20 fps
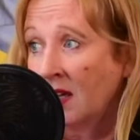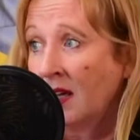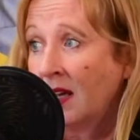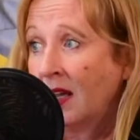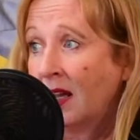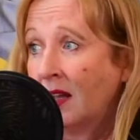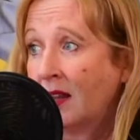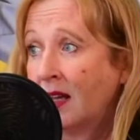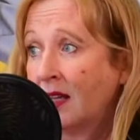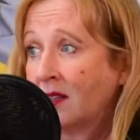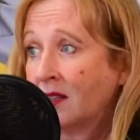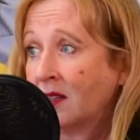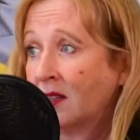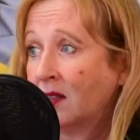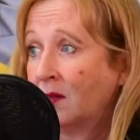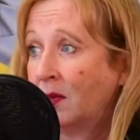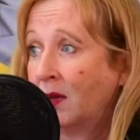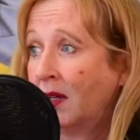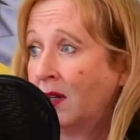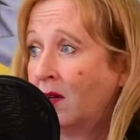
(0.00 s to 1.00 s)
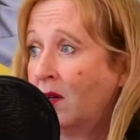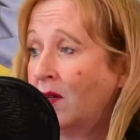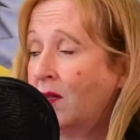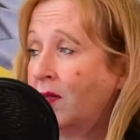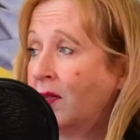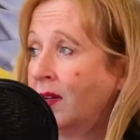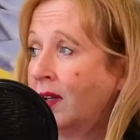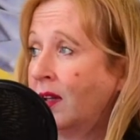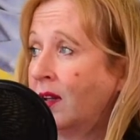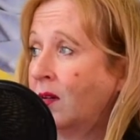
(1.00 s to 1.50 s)
And that's going to be
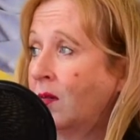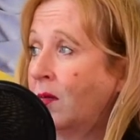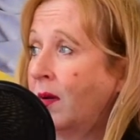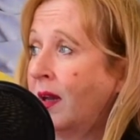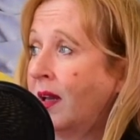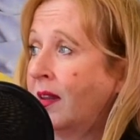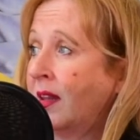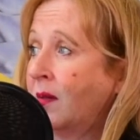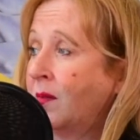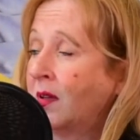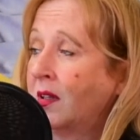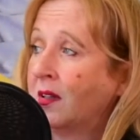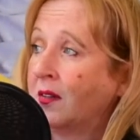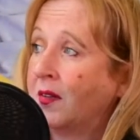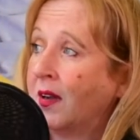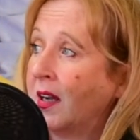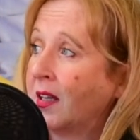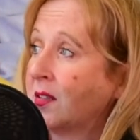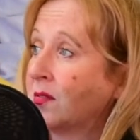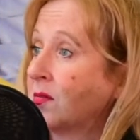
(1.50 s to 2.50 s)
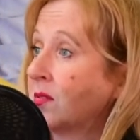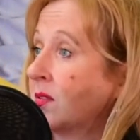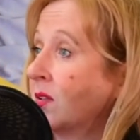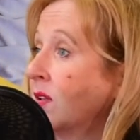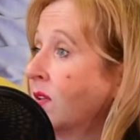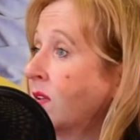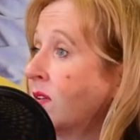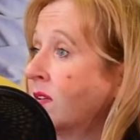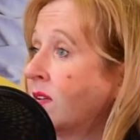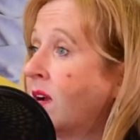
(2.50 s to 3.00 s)
hopefully the way that manufacturers will
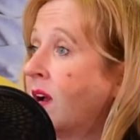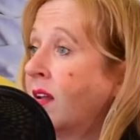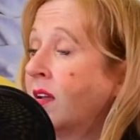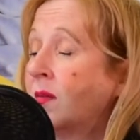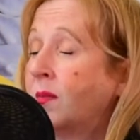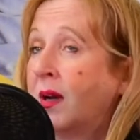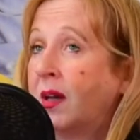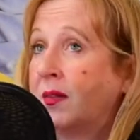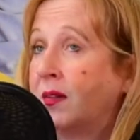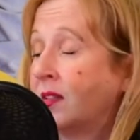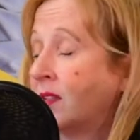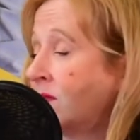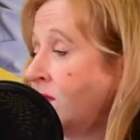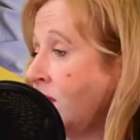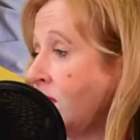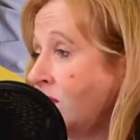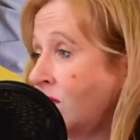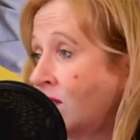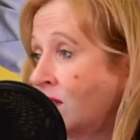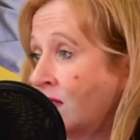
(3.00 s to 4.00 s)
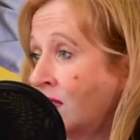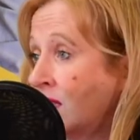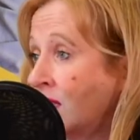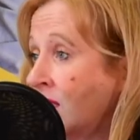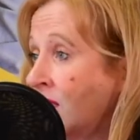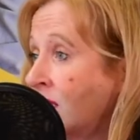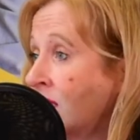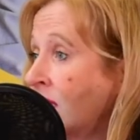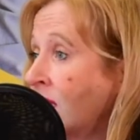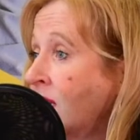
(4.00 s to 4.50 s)
learn all about these
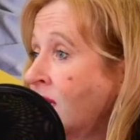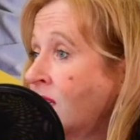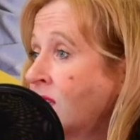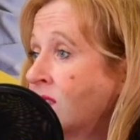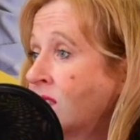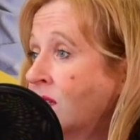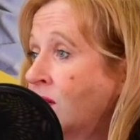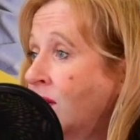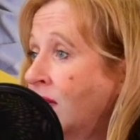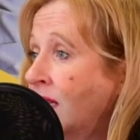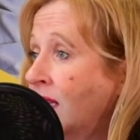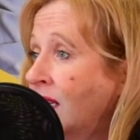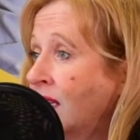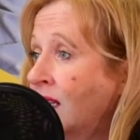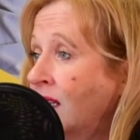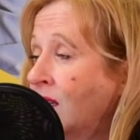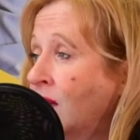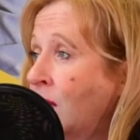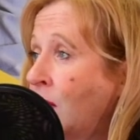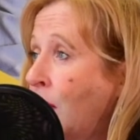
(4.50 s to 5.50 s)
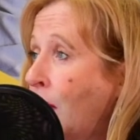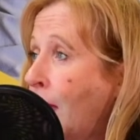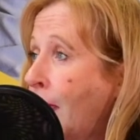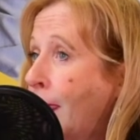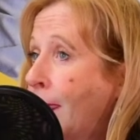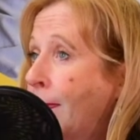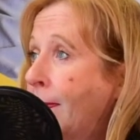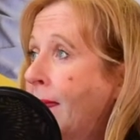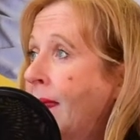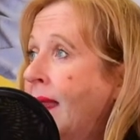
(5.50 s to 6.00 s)
resources, so we can,
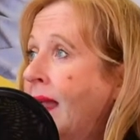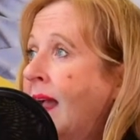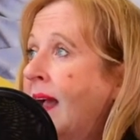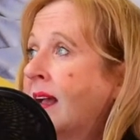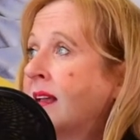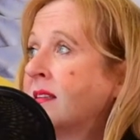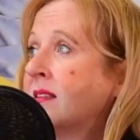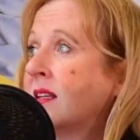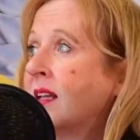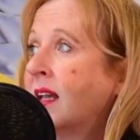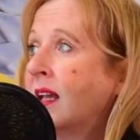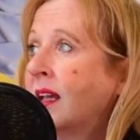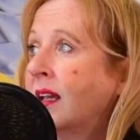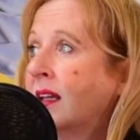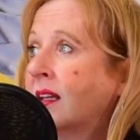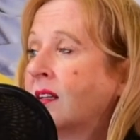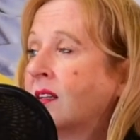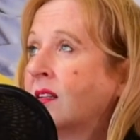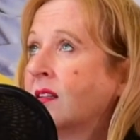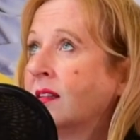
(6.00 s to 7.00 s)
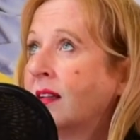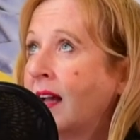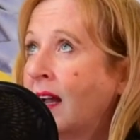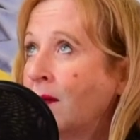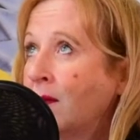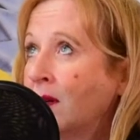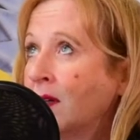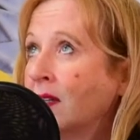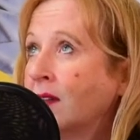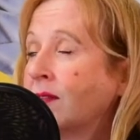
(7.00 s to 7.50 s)
as a
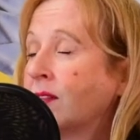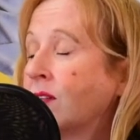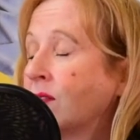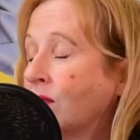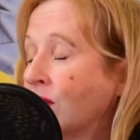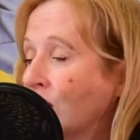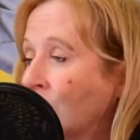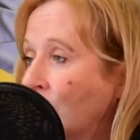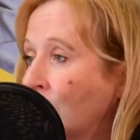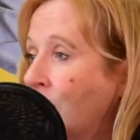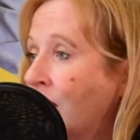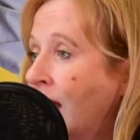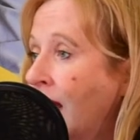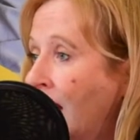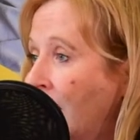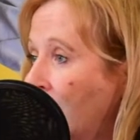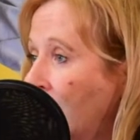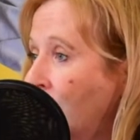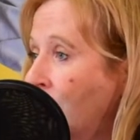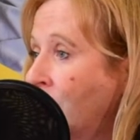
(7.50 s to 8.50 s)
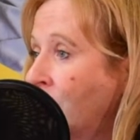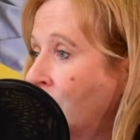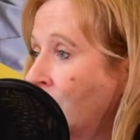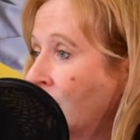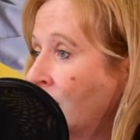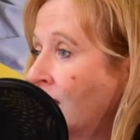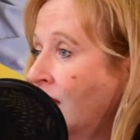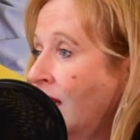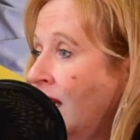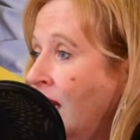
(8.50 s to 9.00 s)
collaborative group, help
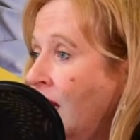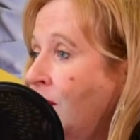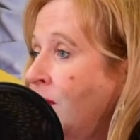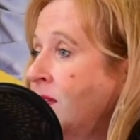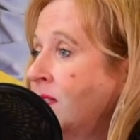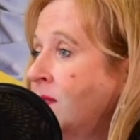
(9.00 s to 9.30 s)
help these